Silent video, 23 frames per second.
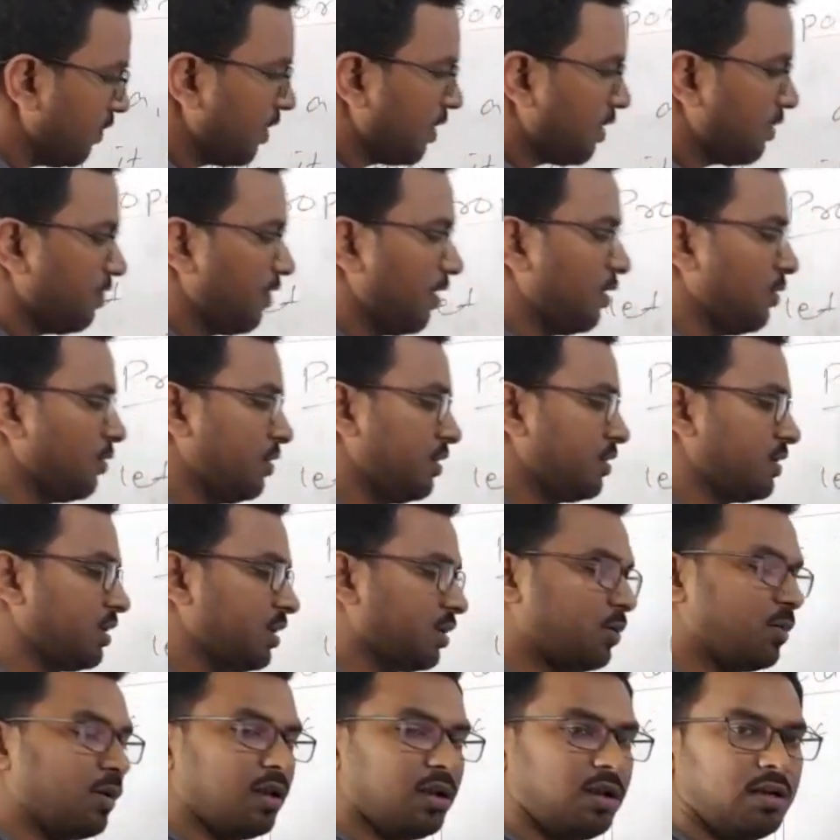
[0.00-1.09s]
their value is
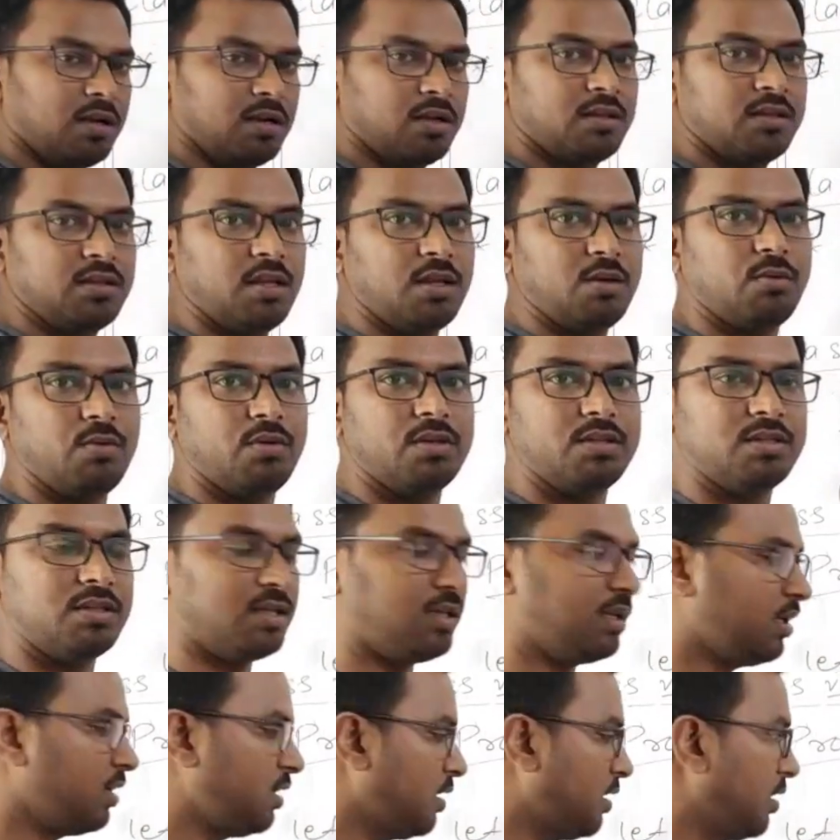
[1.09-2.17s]
equal, then we will say
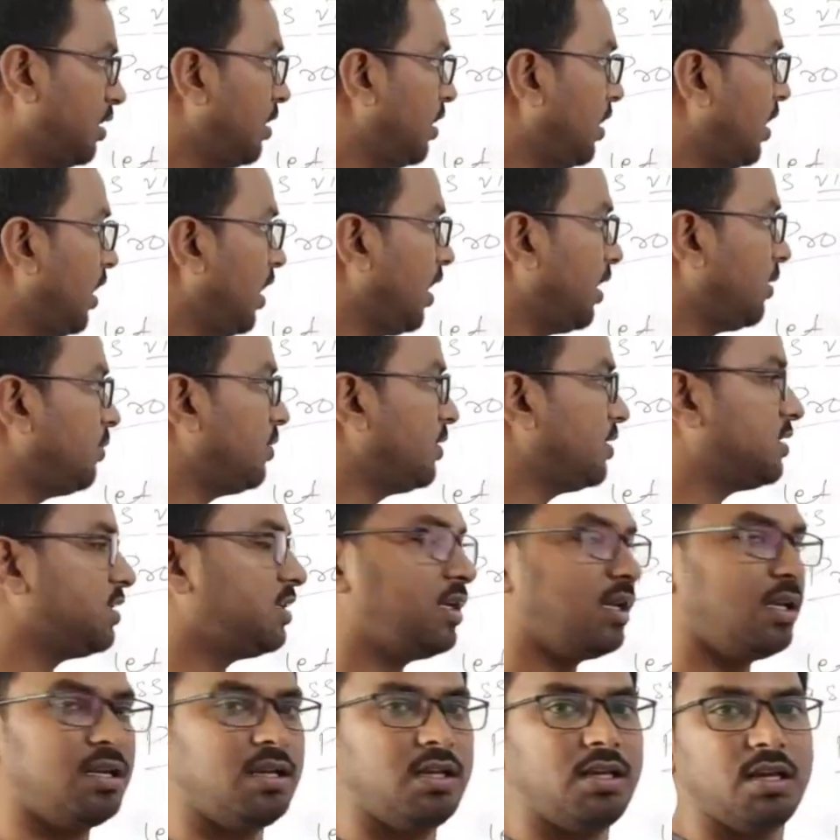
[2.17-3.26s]
that A, B, C
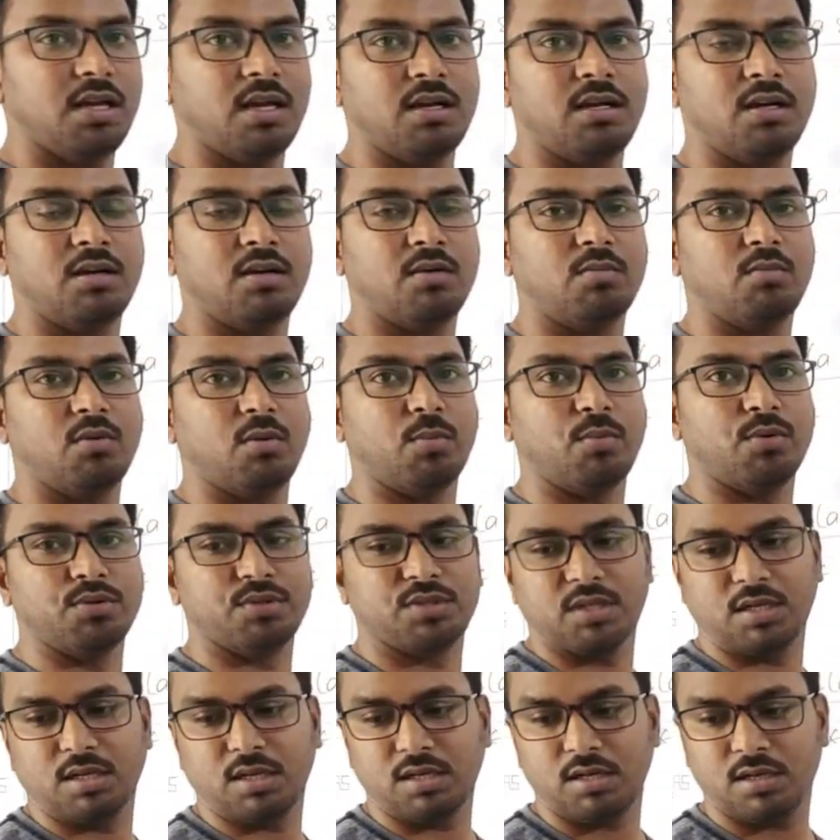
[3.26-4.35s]
and D are
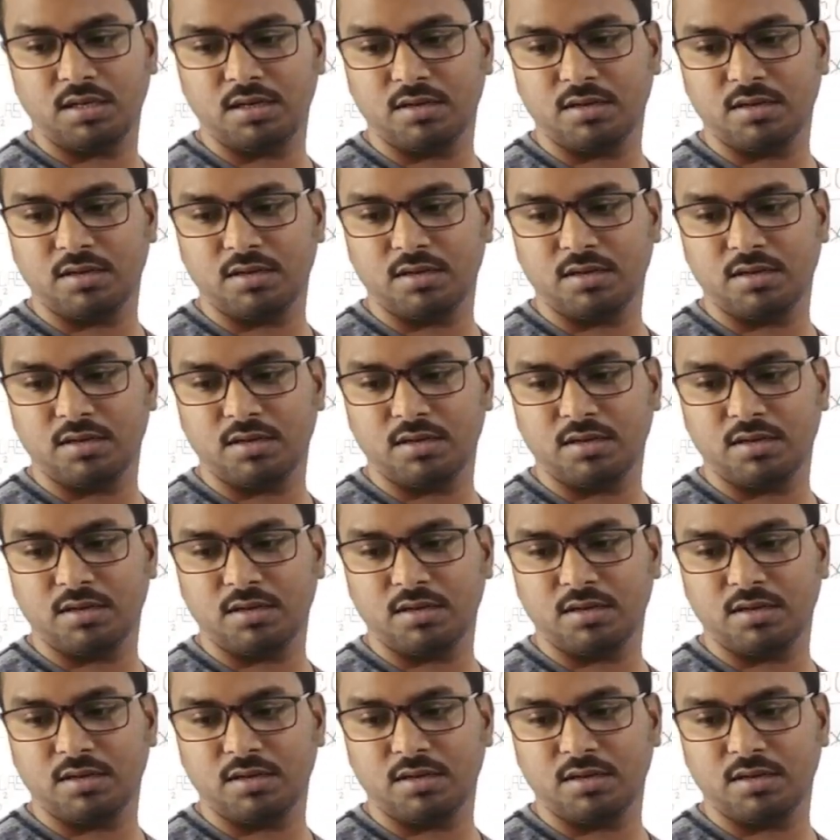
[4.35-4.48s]
proportional.